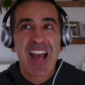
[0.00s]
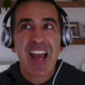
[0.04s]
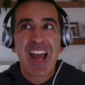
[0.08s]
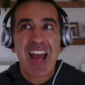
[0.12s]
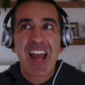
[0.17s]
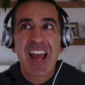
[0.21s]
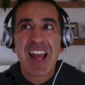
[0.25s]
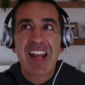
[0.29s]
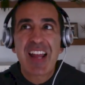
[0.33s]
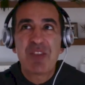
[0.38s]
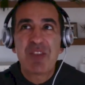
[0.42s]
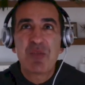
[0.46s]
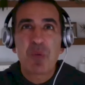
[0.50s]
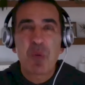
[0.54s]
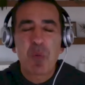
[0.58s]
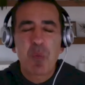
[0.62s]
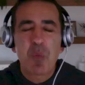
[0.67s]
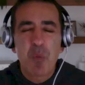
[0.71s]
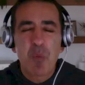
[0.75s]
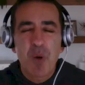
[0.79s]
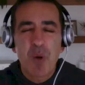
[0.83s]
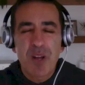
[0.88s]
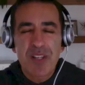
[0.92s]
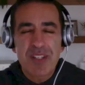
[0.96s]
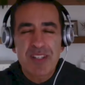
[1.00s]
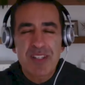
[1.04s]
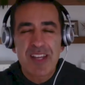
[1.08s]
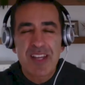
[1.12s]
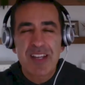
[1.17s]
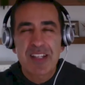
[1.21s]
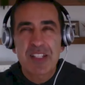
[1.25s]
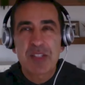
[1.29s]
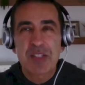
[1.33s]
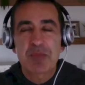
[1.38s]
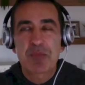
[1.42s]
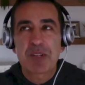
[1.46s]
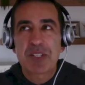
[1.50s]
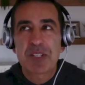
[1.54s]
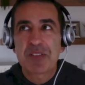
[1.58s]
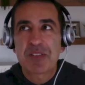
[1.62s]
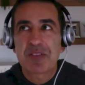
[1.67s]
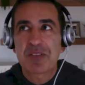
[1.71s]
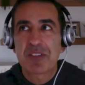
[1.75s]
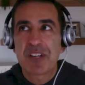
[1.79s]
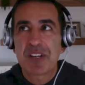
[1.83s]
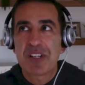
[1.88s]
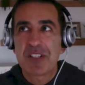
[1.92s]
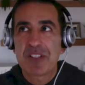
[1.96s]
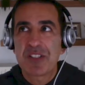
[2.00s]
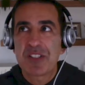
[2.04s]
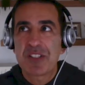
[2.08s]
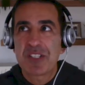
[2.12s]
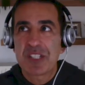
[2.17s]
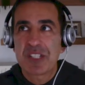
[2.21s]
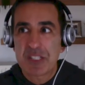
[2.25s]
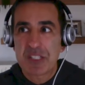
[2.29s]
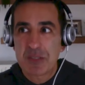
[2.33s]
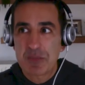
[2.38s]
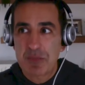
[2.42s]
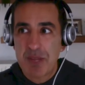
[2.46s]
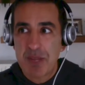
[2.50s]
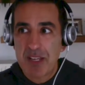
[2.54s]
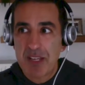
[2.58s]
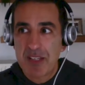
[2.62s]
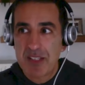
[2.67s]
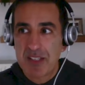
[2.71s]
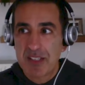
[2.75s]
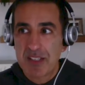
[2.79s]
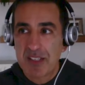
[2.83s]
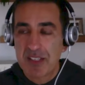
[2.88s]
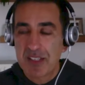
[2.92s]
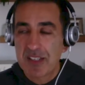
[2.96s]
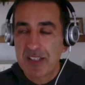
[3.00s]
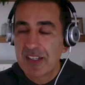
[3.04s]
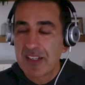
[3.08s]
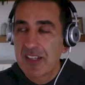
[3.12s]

And once that expressive range is expanded,